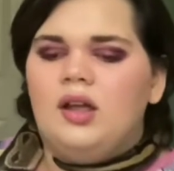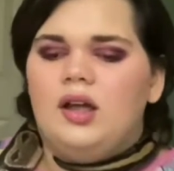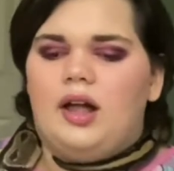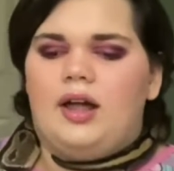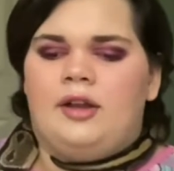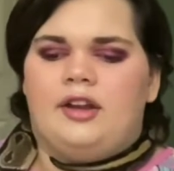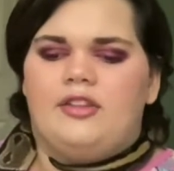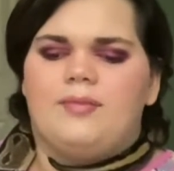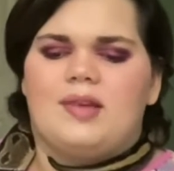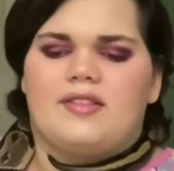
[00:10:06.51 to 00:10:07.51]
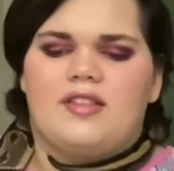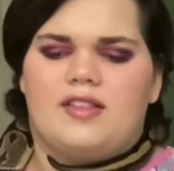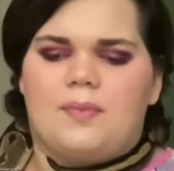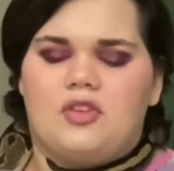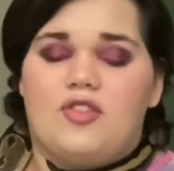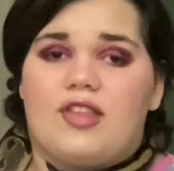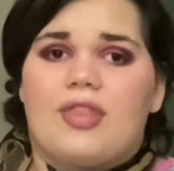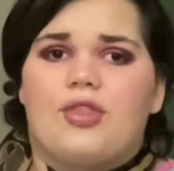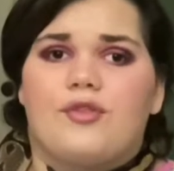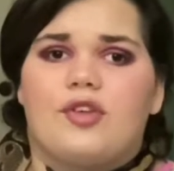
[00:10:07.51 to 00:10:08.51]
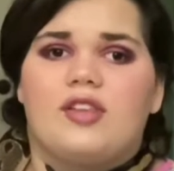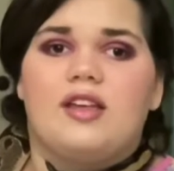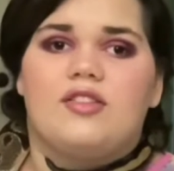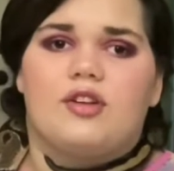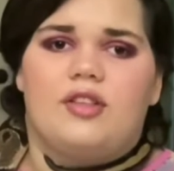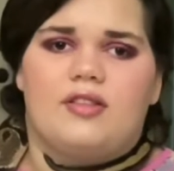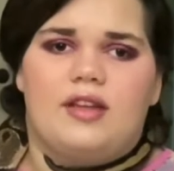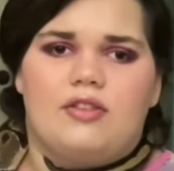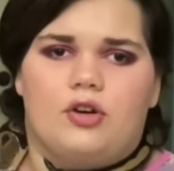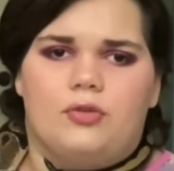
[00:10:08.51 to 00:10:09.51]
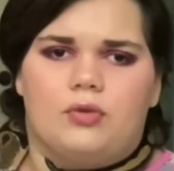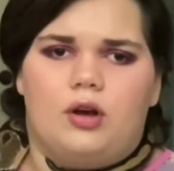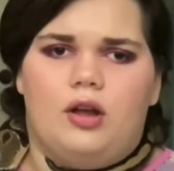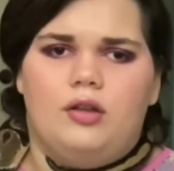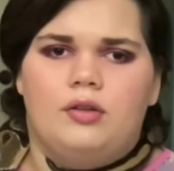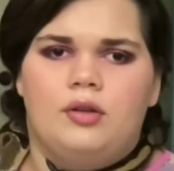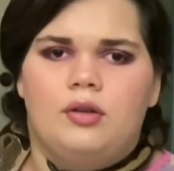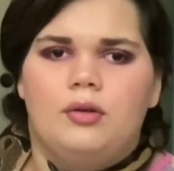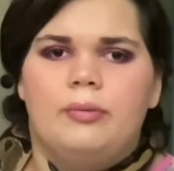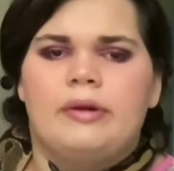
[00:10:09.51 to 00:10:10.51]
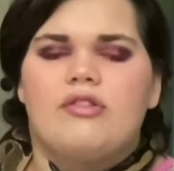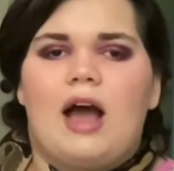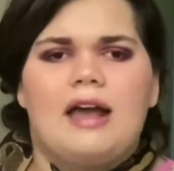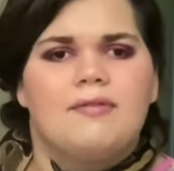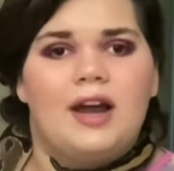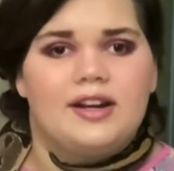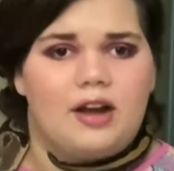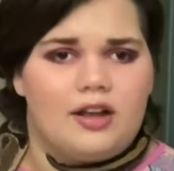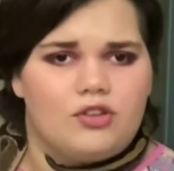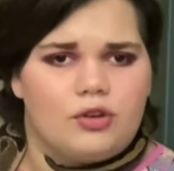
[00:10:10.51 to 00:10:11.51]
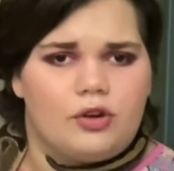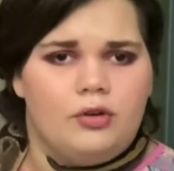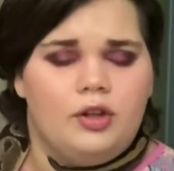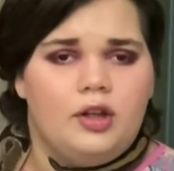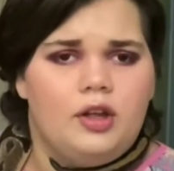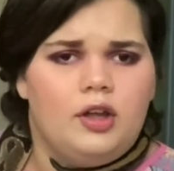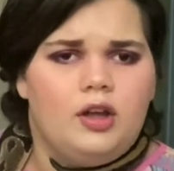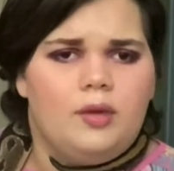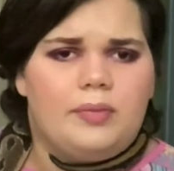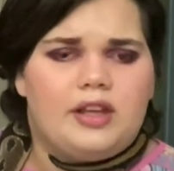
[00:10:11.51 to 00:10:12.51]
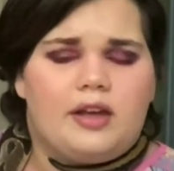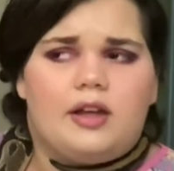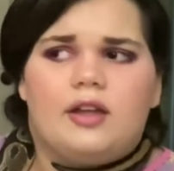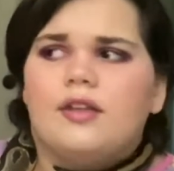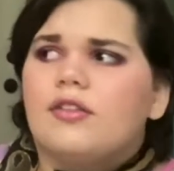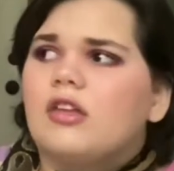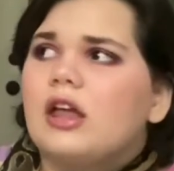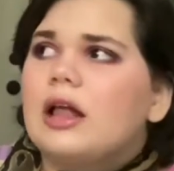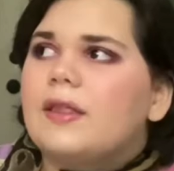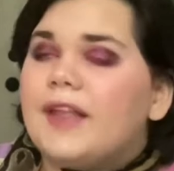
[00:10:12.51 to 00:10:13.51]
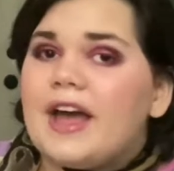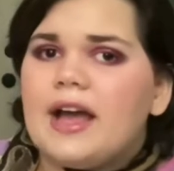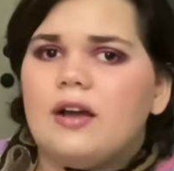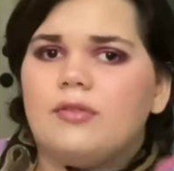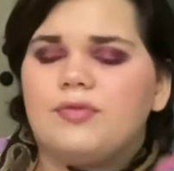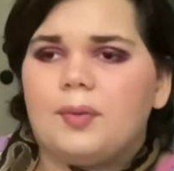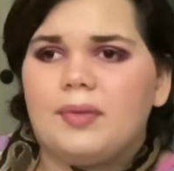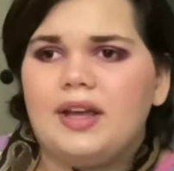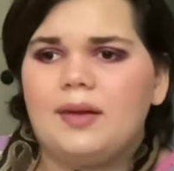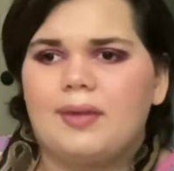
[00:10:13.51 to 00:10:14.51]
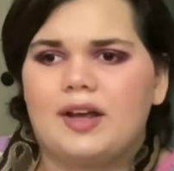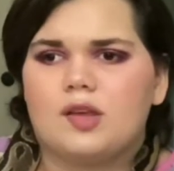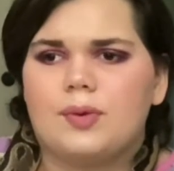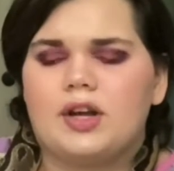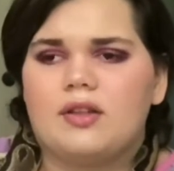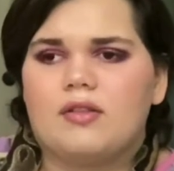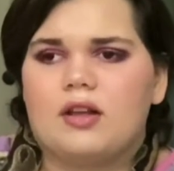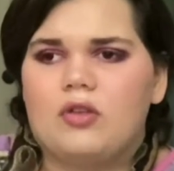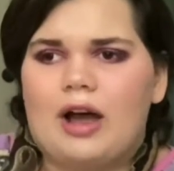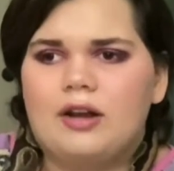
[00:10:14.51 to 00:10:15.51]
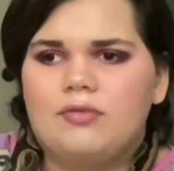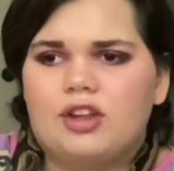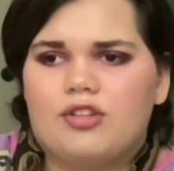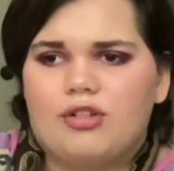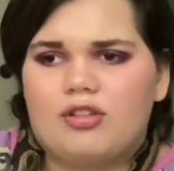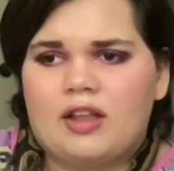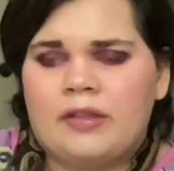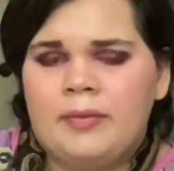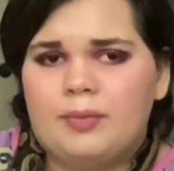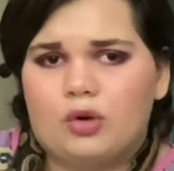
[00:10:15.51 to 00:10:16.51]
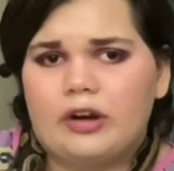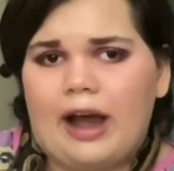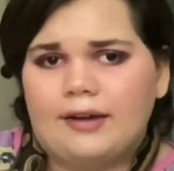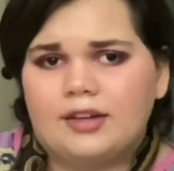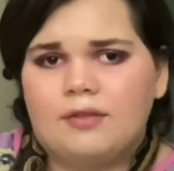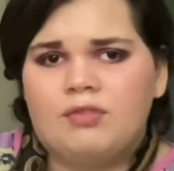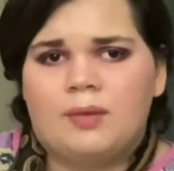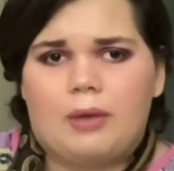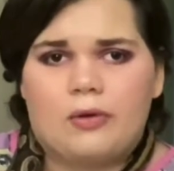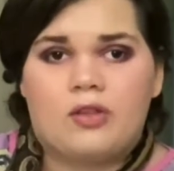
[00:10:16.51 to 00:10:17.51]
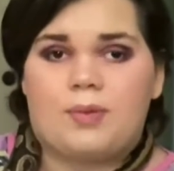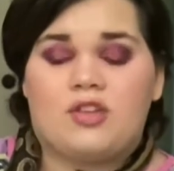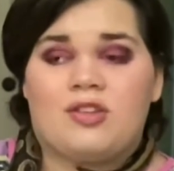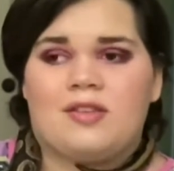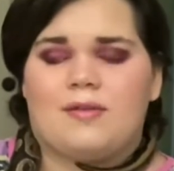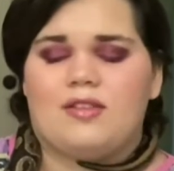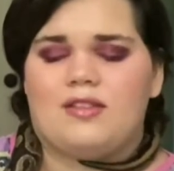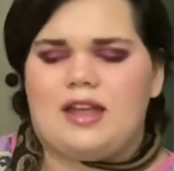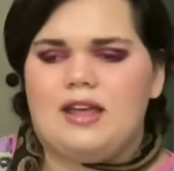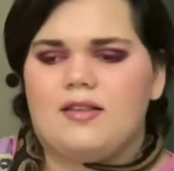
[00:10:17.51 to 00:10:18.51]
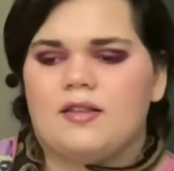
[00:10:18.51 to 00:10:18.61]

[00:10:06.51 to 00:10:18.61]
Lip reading: Another misconception is that they're just easier than snakes overall, which I find not true, because for me, in my experience, a lot of lizards tend to be more active than most species of snakes.